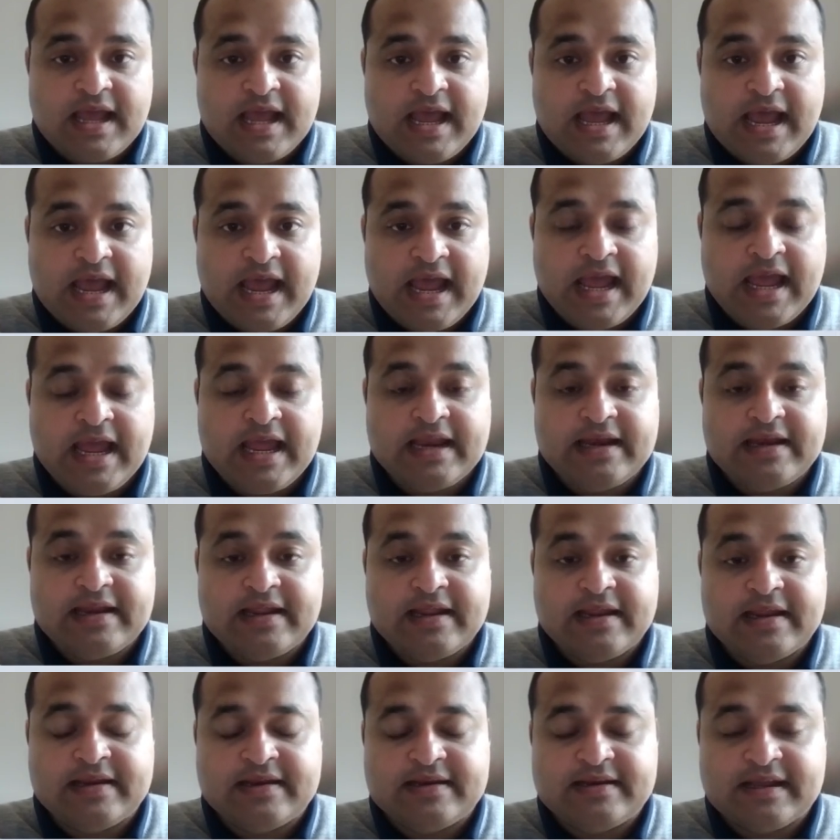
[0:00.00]
and
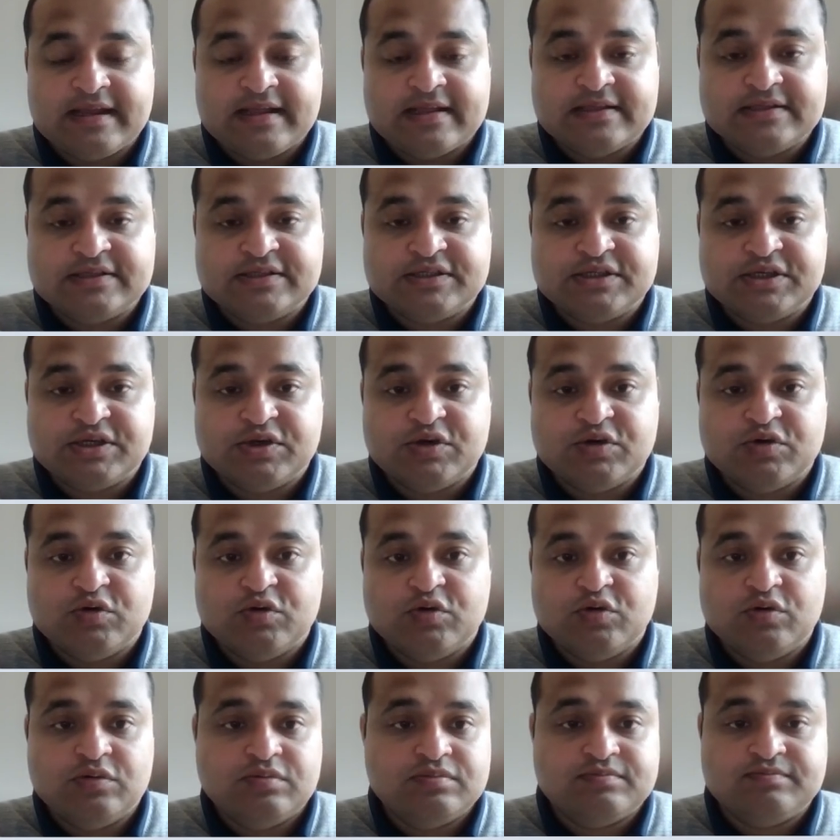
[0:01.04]
it tells
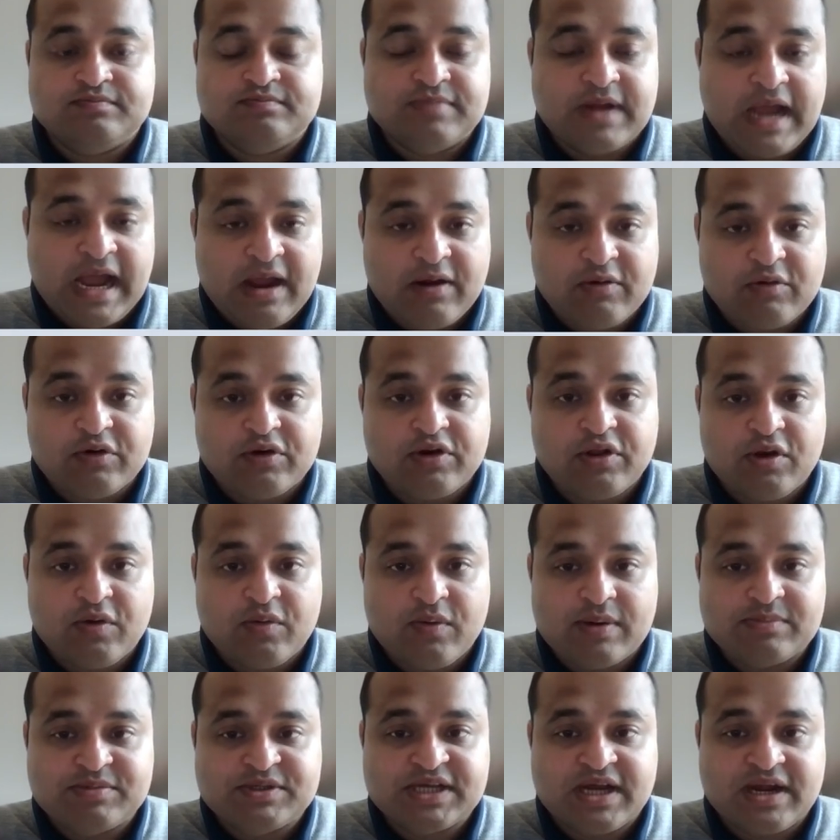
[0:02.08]
you how good your
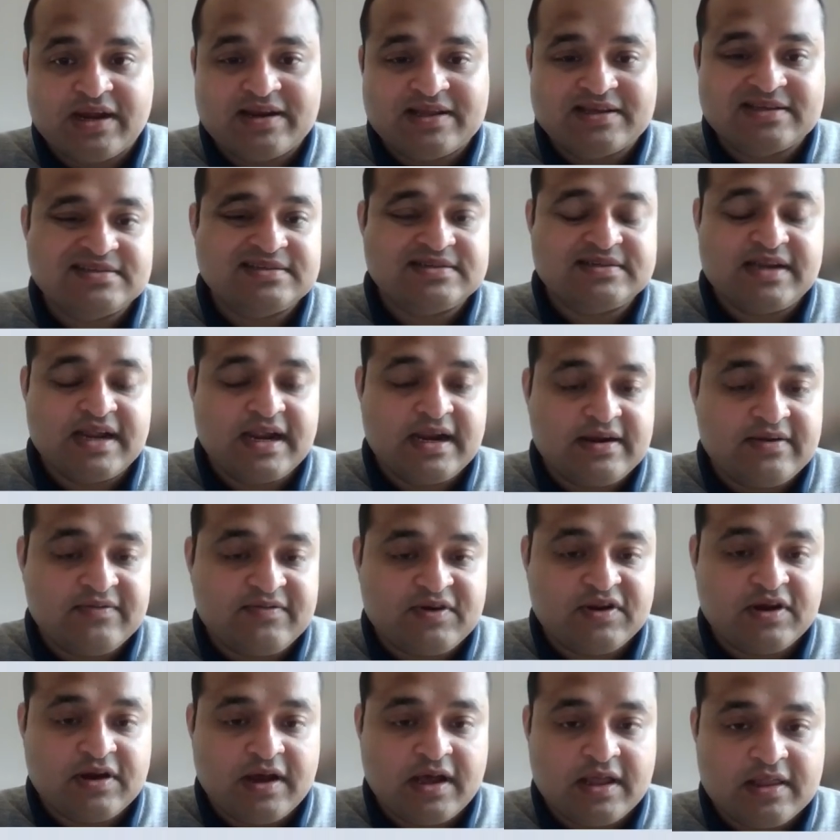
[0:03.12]
website is relative
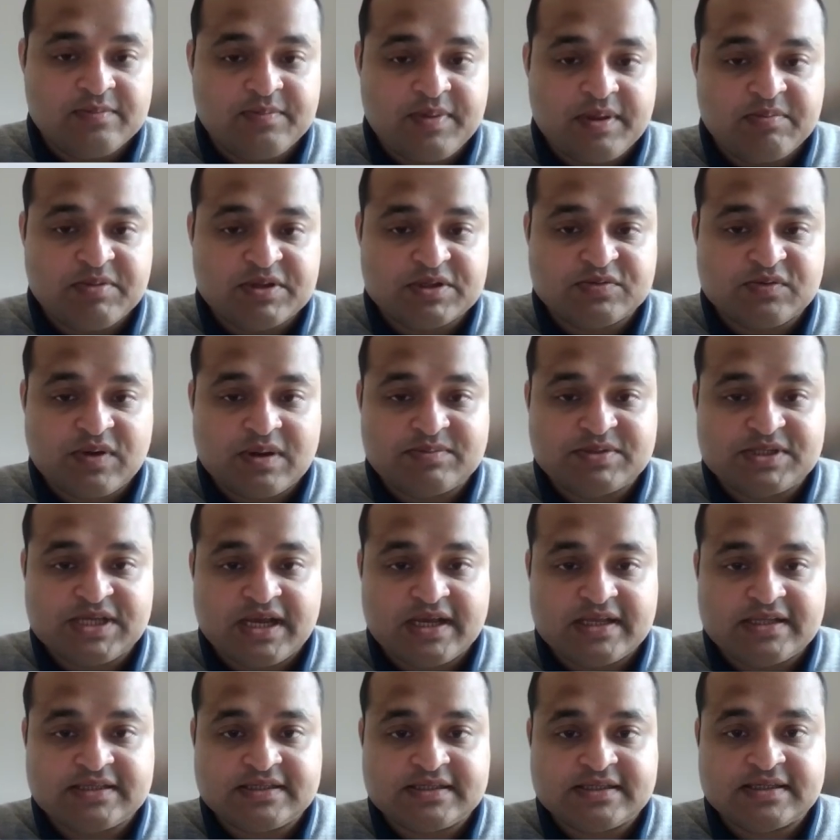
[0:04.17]
to other people's
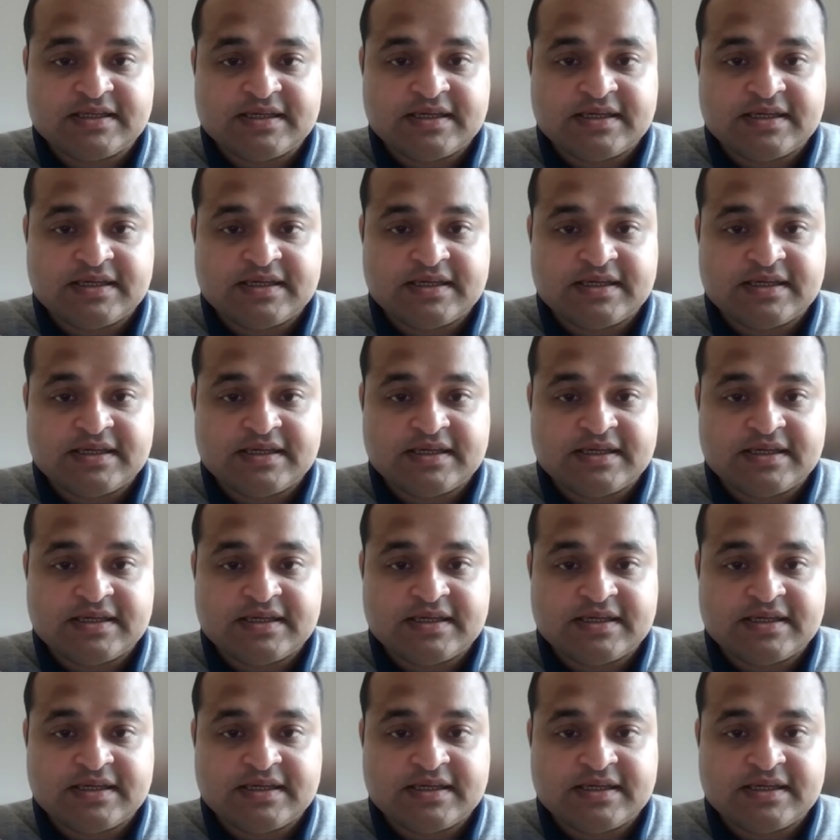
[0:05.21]
websites.